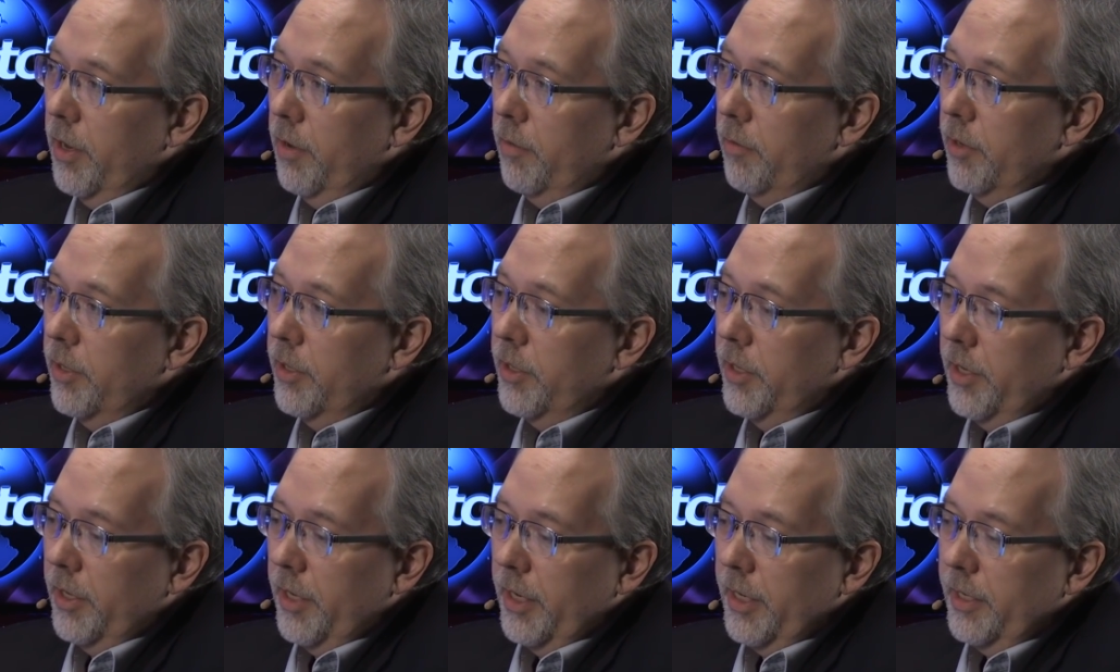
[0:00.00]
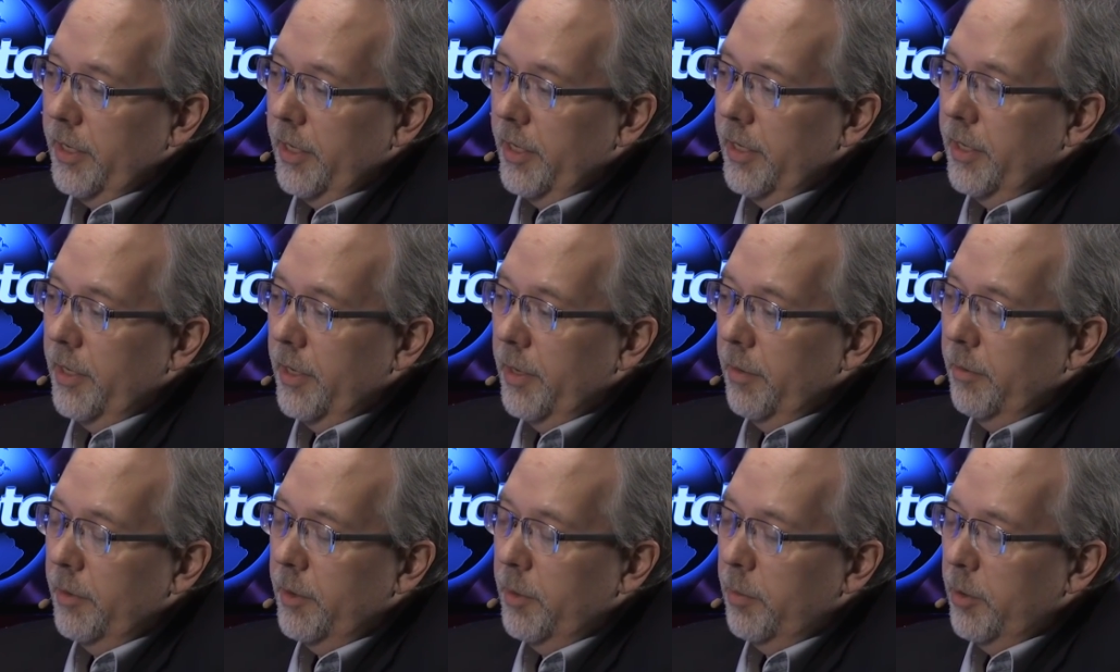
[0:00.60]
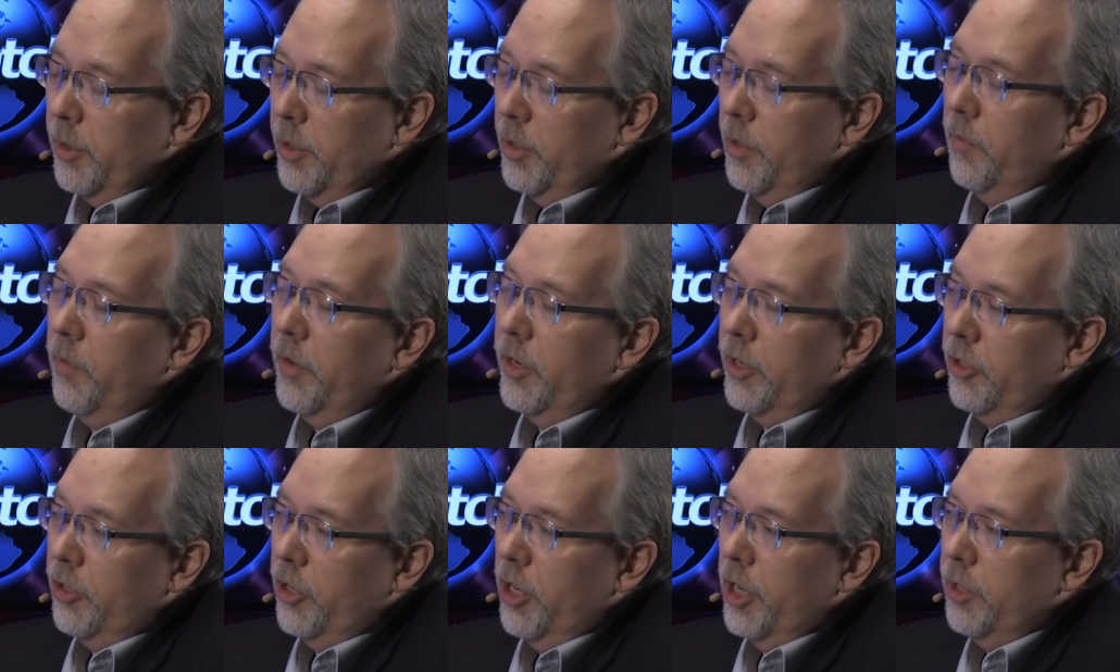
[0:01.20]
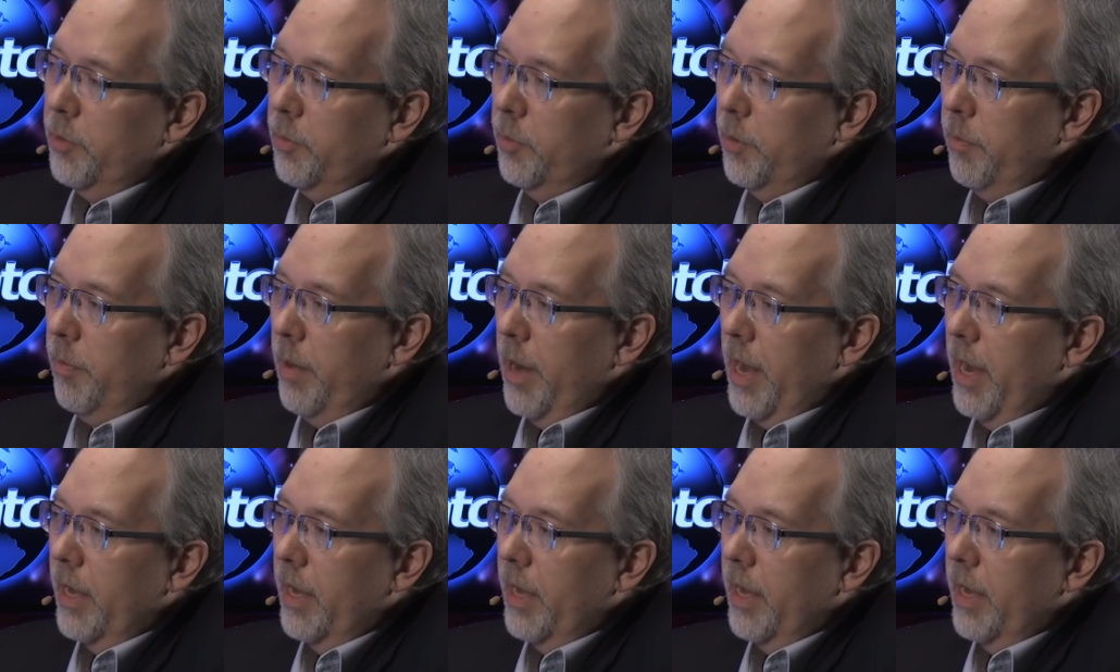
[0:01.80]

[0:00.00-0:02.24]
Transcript: In other words, it's a specific judgment